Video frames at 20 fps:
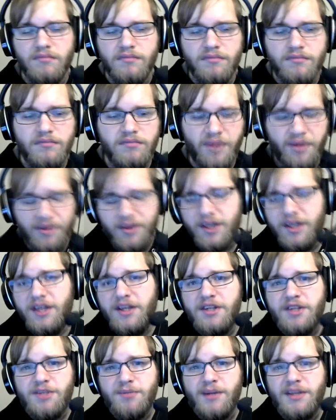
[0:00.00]
Nothing
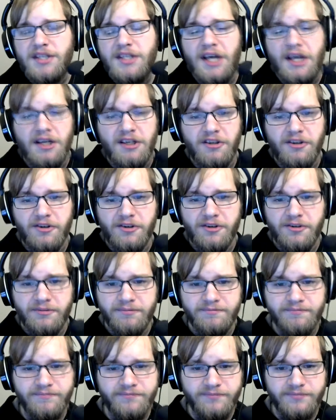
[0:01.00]
spectacular.
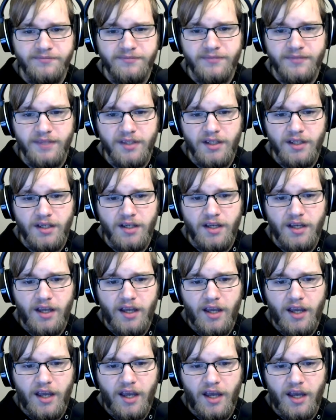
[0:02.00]

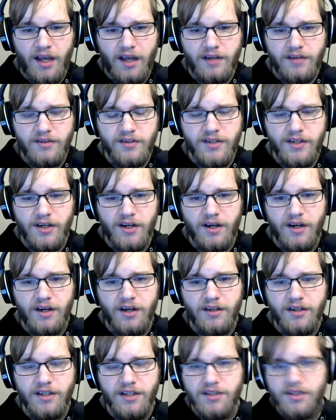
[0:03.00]
And
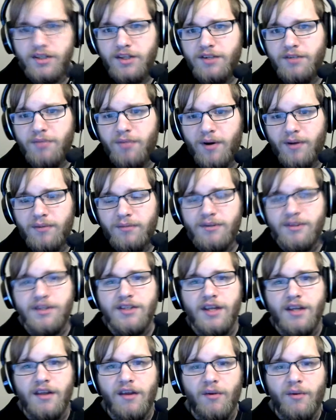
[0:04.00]
it's going to probably
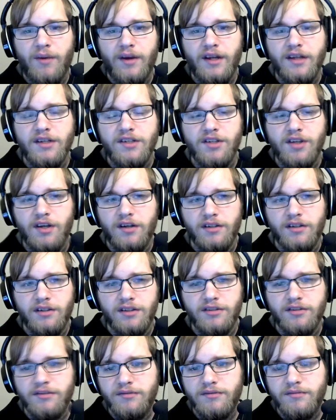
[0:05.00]
stay that way
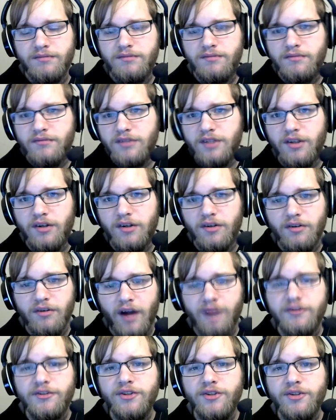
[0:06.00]
until,
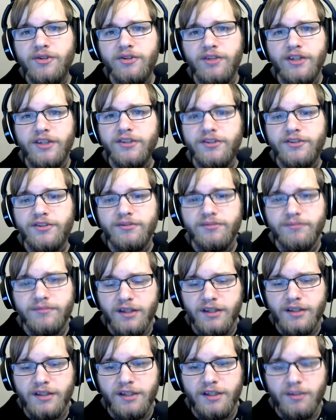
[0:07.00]
after New Year's.
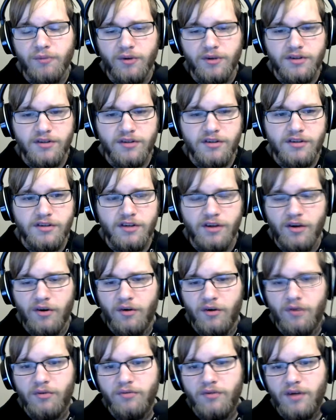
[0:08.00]
and then once
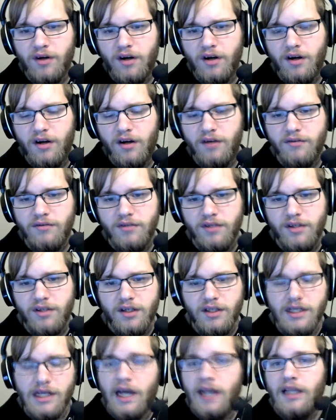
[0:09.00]

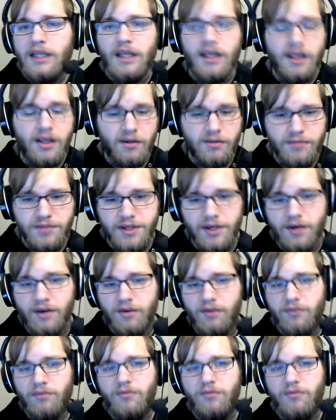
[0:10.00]
Dying Light comes out,